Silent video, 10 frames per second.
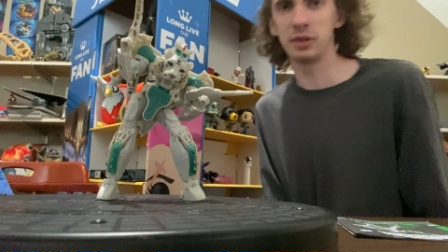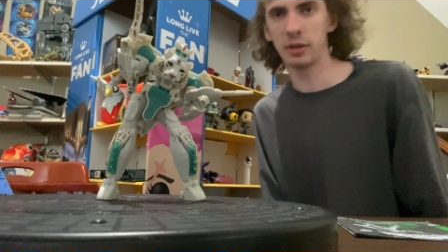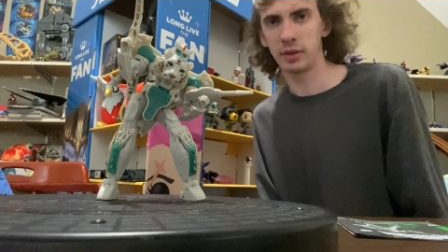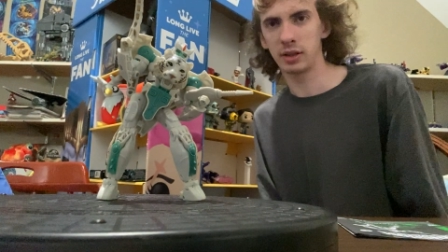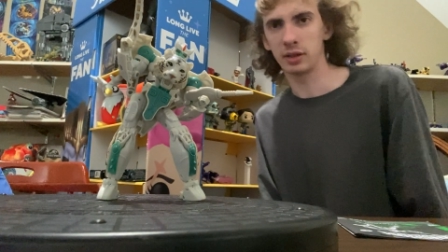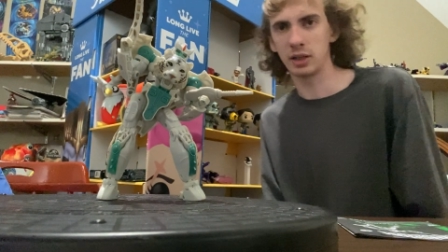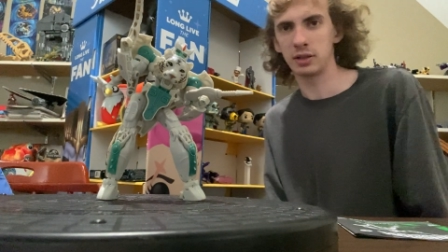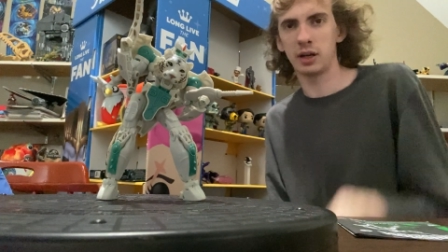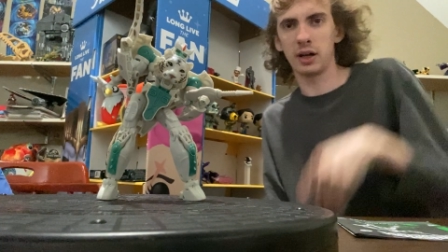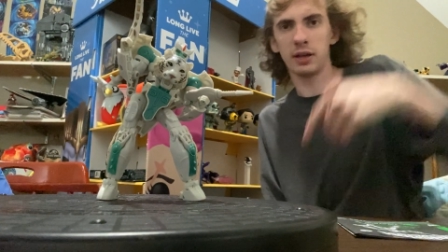something
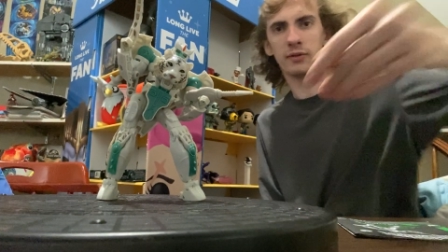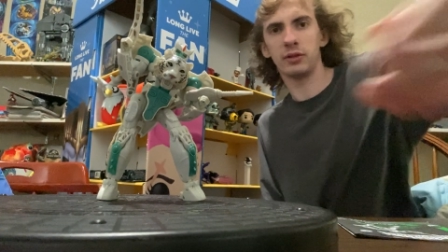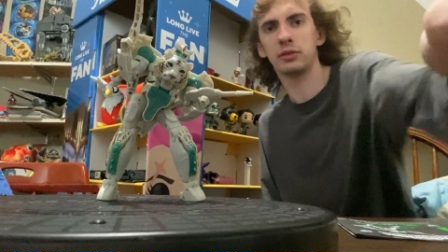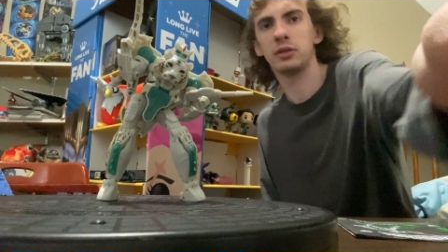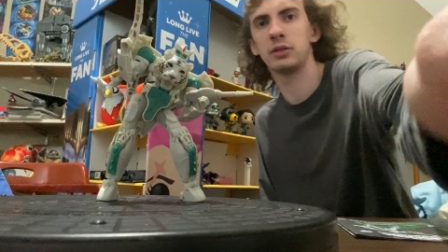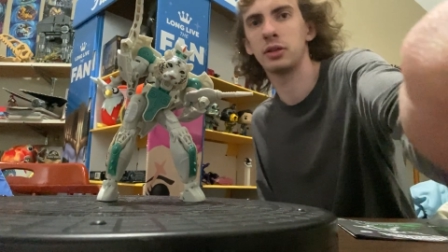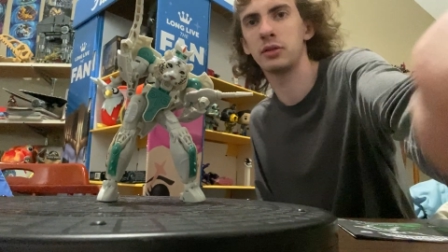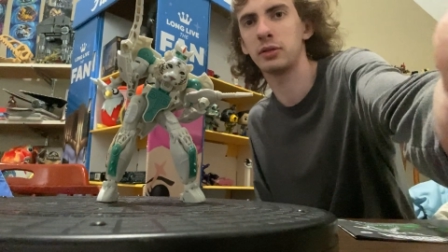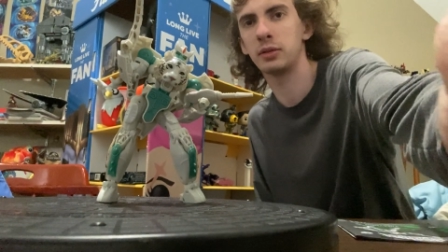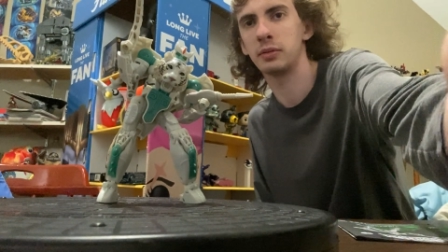that I have already
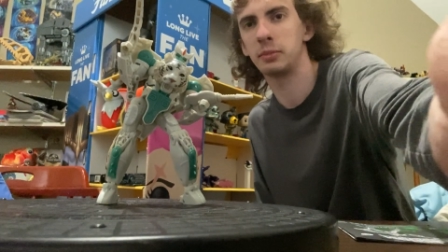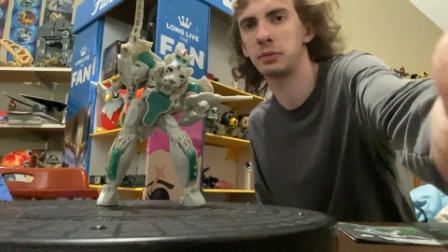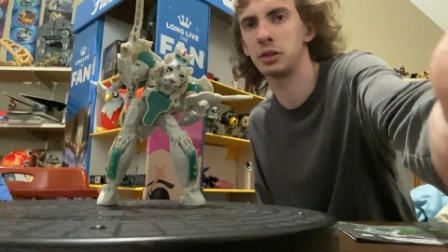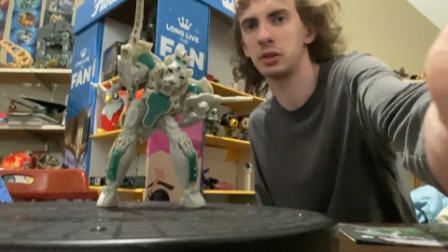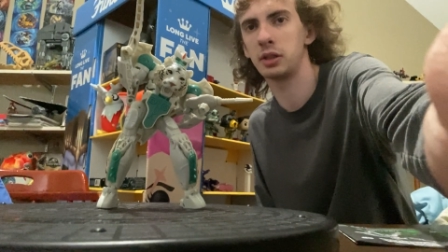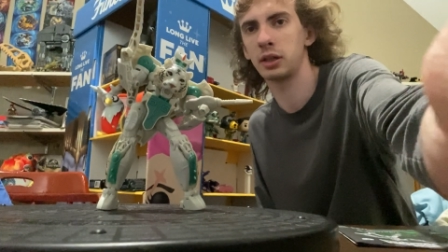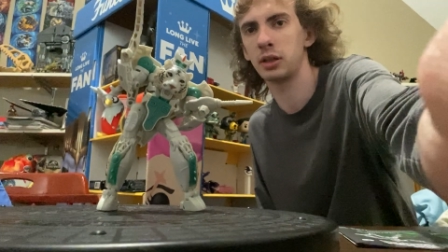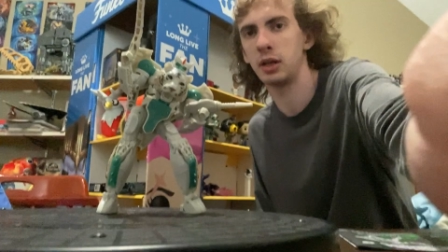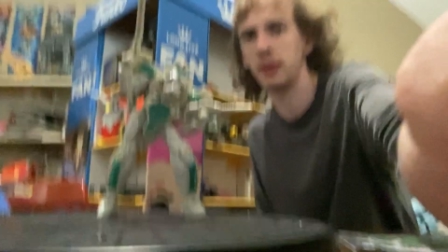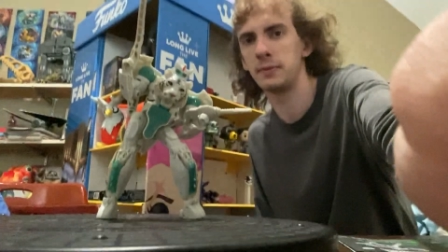transformed. I'm just like,
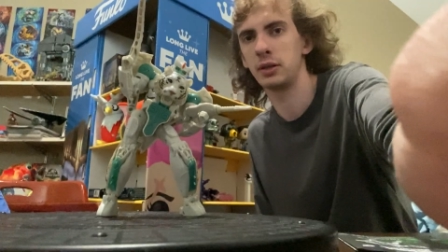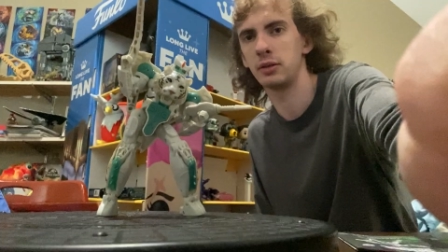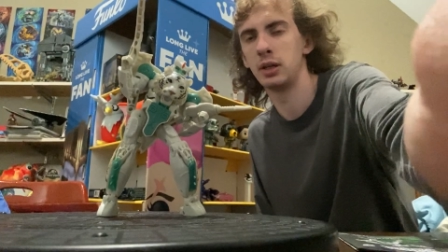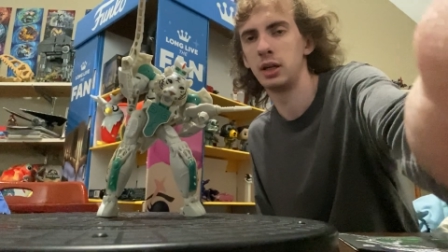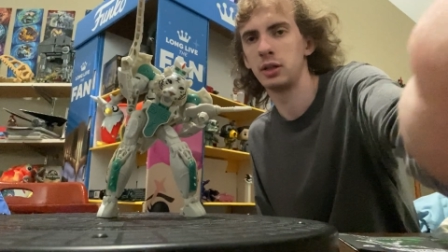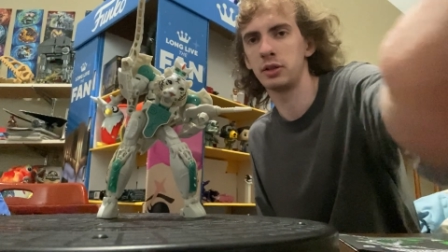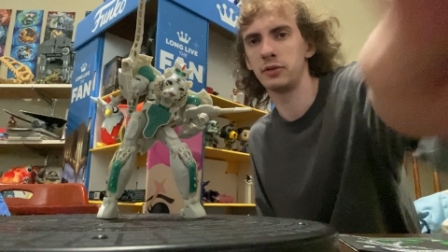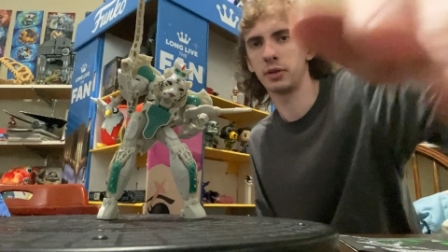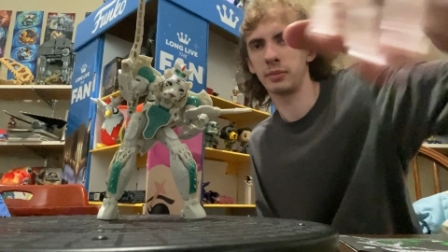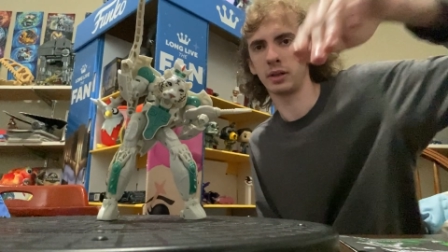I'm done
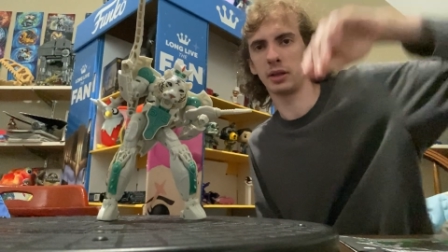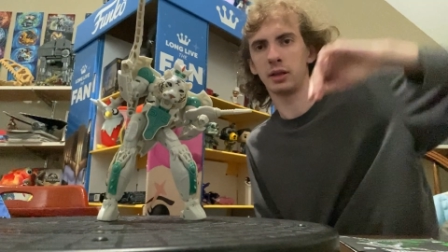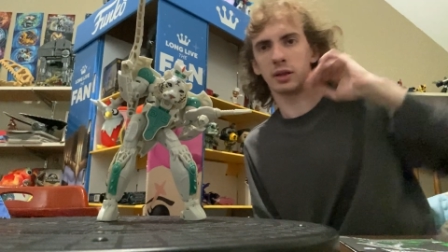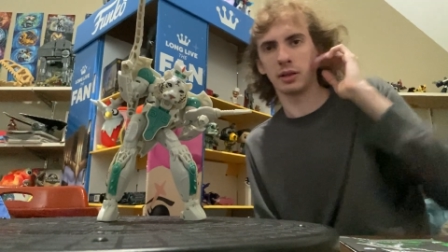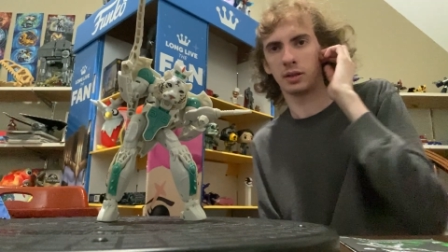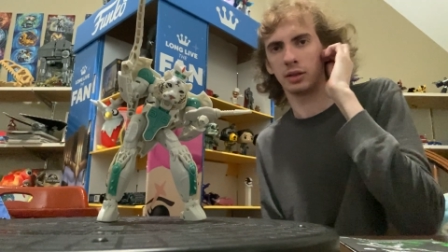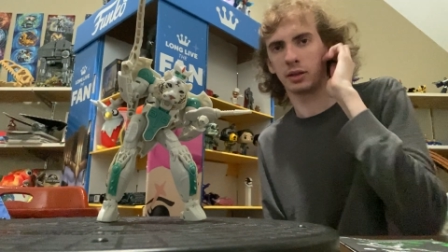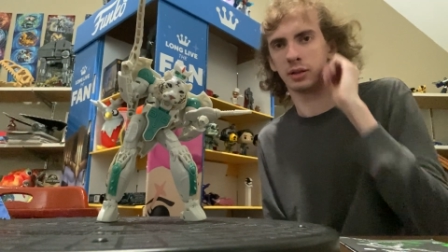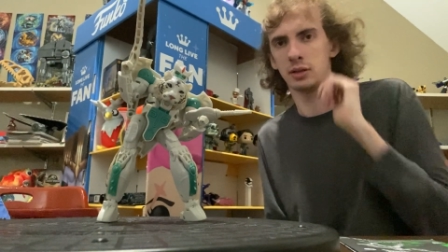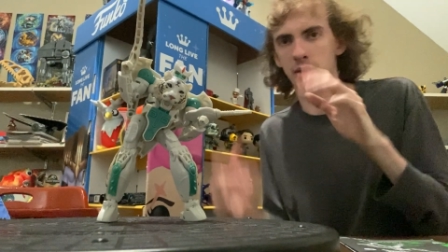transforming
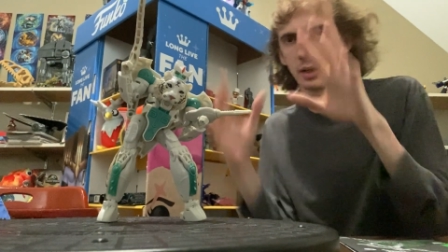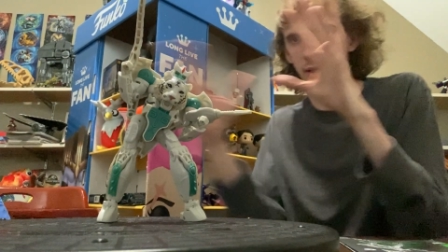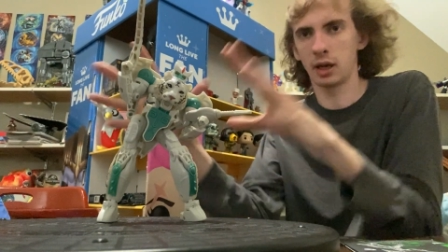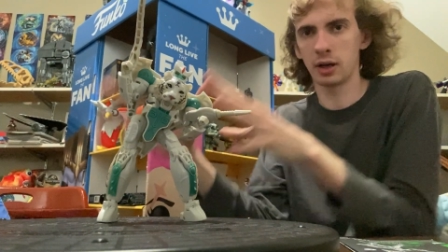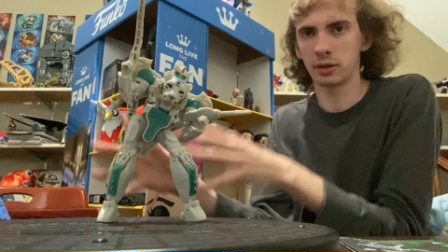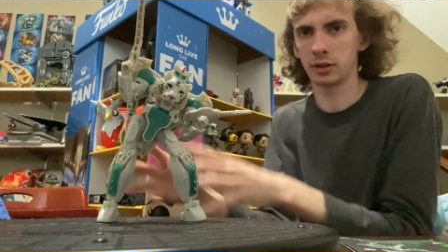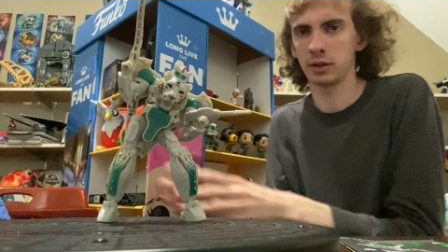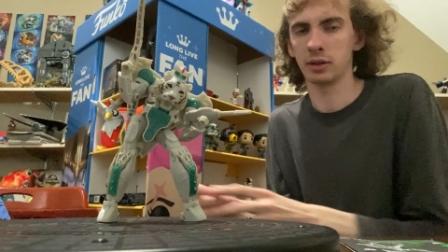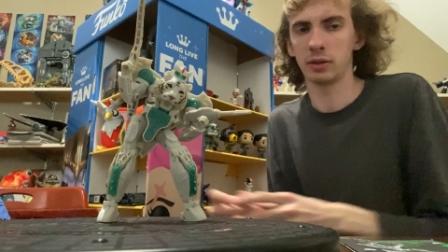the character.